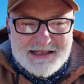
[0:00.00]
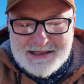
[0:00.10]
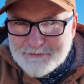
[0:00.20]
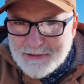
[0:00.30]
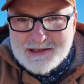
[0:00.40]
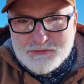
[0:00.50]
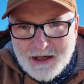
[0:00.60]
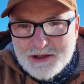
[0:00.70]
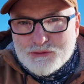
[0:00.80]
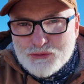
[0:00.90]
Is the best
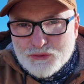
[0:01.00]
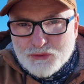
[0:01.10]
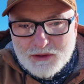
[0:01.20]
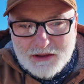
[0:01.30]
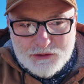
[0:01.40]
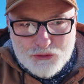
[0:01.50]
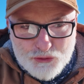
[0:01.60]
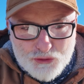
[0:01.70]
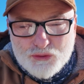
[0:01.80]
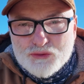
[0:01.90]
way to
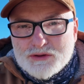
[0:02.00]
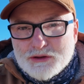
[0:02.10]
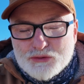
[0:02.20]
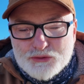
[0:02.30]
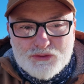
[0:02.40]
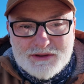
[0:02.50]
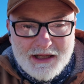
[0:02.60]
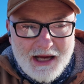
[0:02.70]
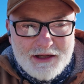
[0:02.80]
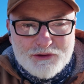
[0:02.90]
use
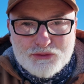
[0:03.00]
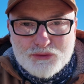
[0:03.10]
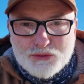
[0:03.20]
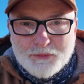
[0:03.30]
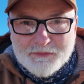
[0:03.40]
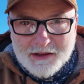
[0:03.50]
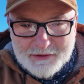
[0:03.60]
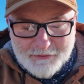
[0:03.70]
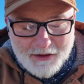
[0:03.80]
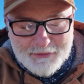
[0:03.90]
AI to,
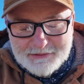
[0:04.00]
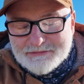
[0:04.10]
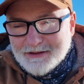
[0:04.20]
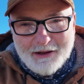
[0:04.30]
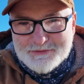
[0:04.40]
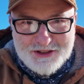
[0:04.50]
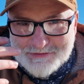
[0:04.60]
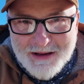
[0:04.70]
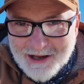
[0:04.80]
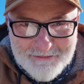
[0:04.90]
I'm
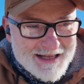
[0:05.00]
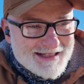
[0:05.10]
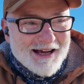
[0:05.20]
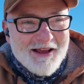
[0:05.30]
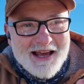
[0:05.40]
just making a mess.